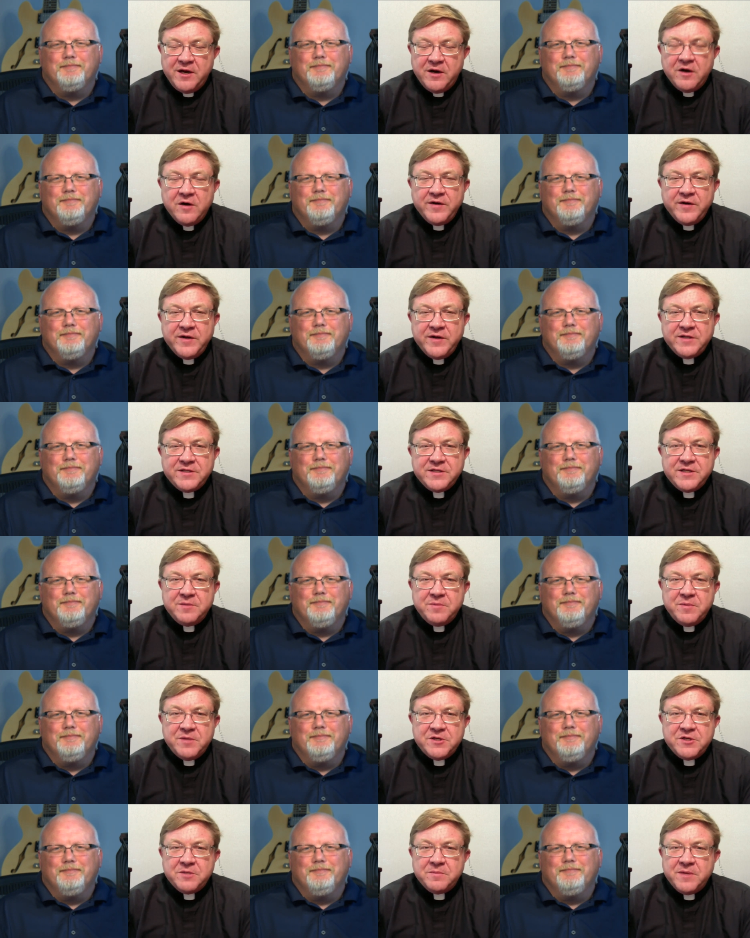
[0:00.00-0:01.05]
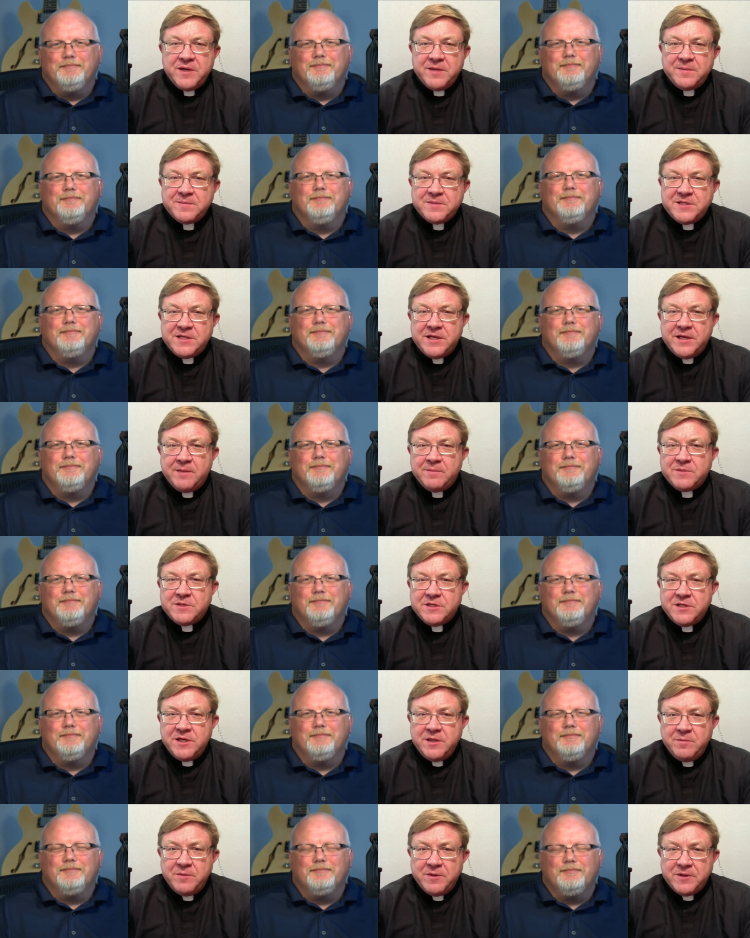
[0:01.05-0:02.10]
Speaker 1: an REC bishop named Sam
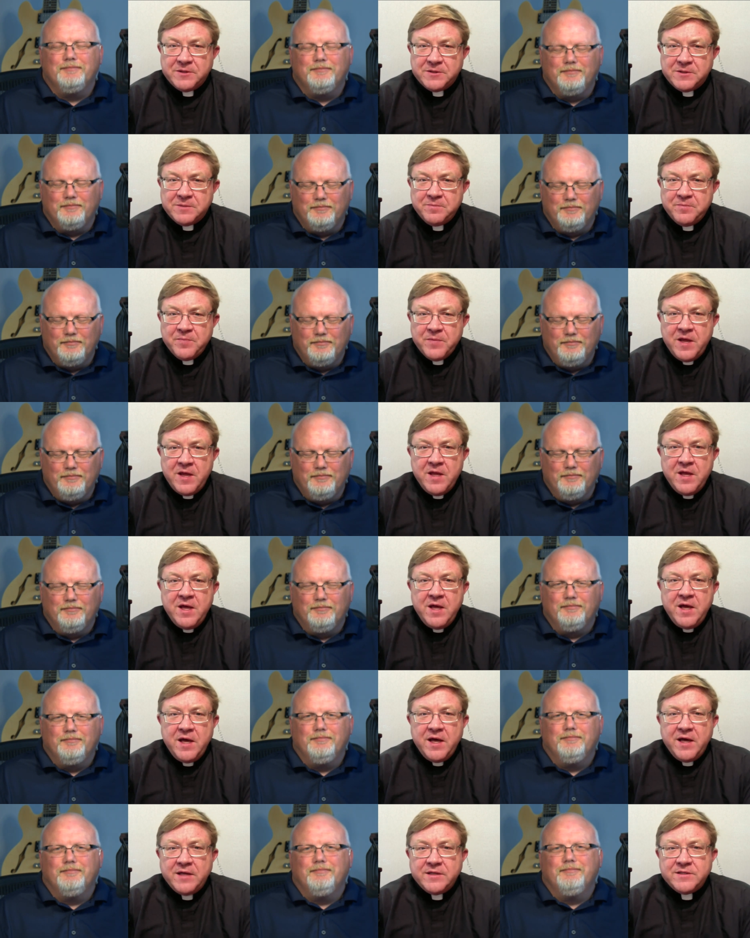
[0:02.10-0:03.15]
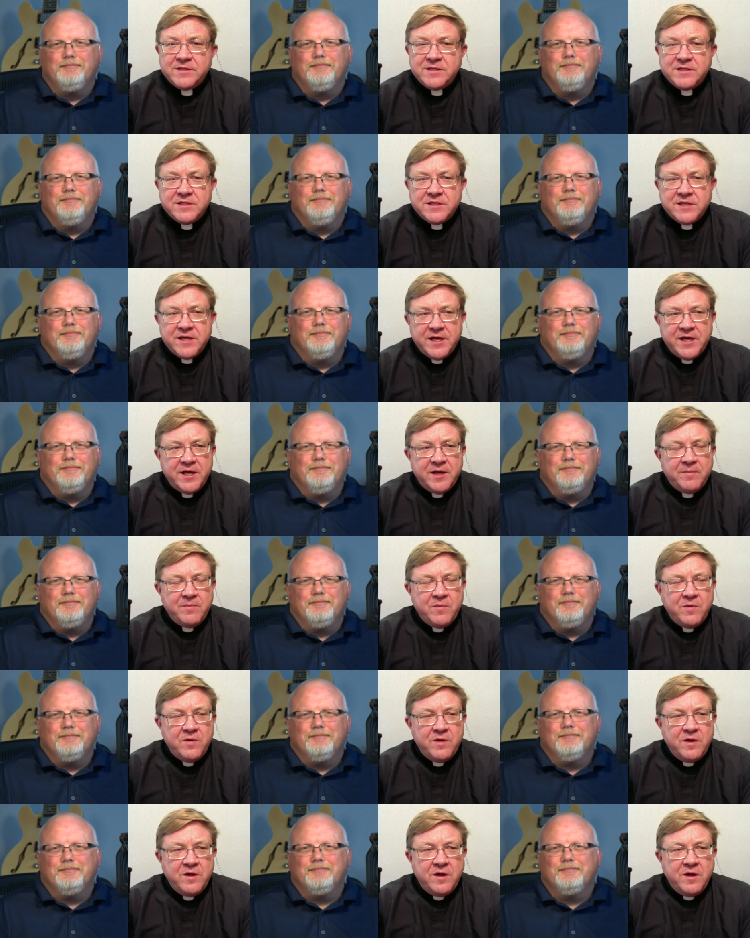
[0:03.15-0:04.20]
Siemens, mm-hmm. and
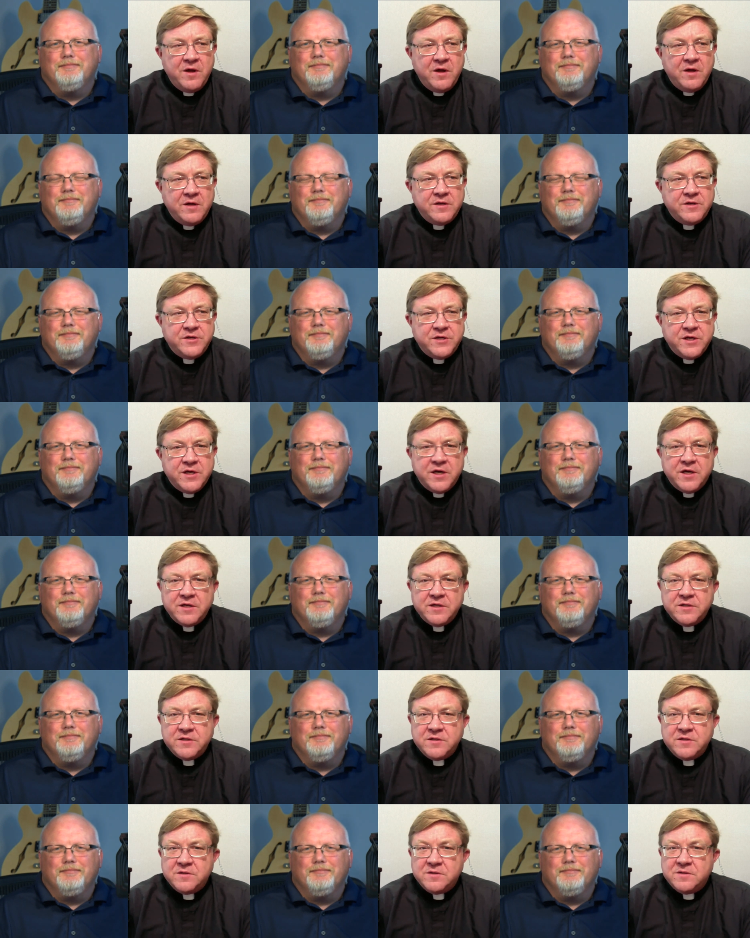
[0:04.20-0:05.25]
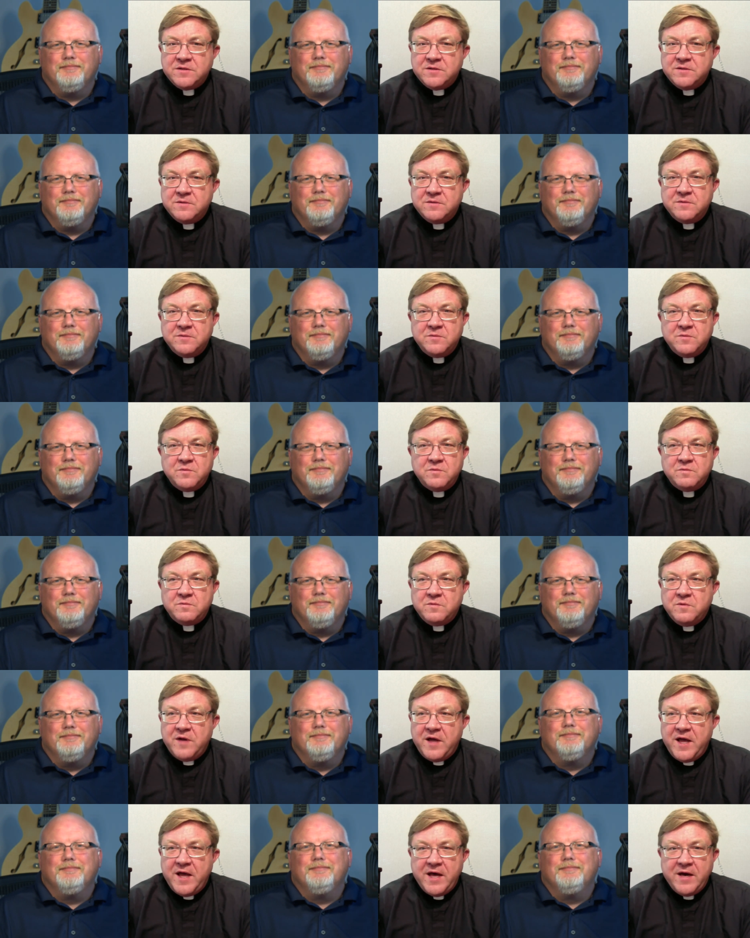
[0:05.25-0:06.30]
Sam just
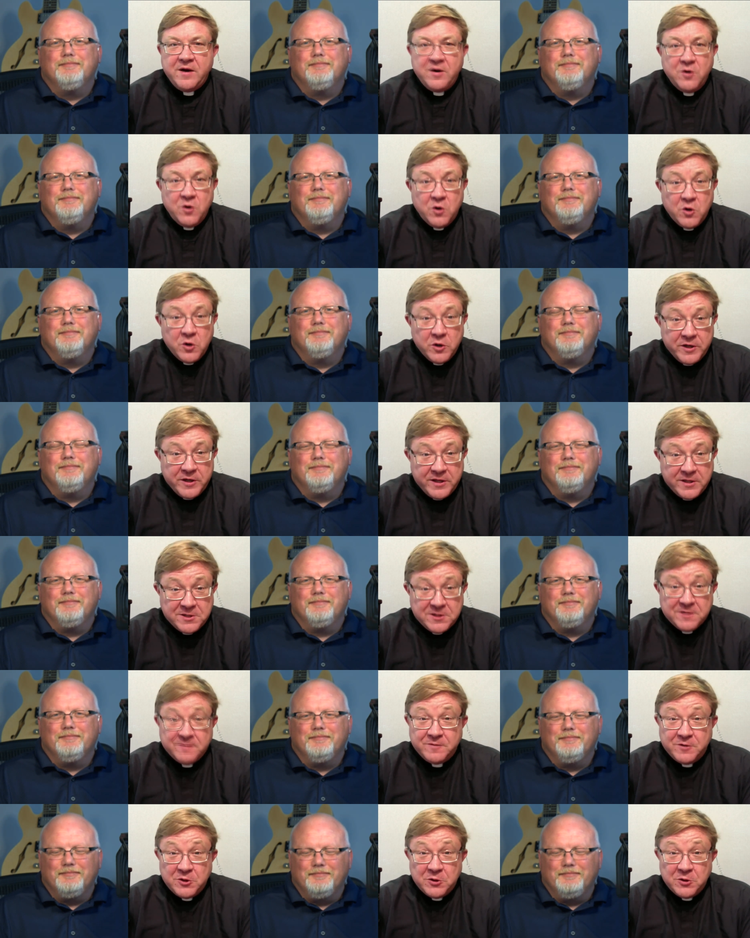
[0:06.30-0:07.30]
had an audience